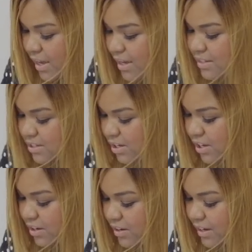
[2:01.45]

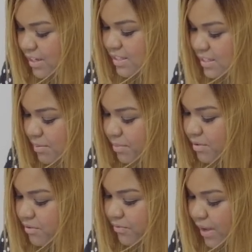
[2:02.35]
Insecure is
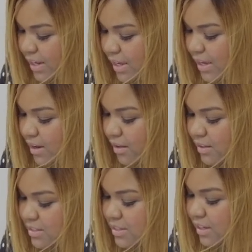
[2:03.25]
simple, funny, and
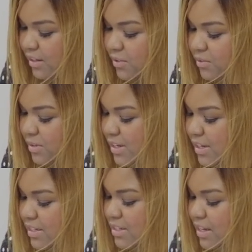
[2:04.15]
authentic. Who
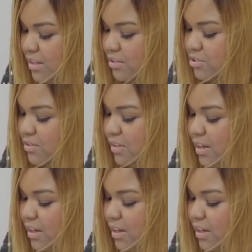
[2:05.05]
needs another two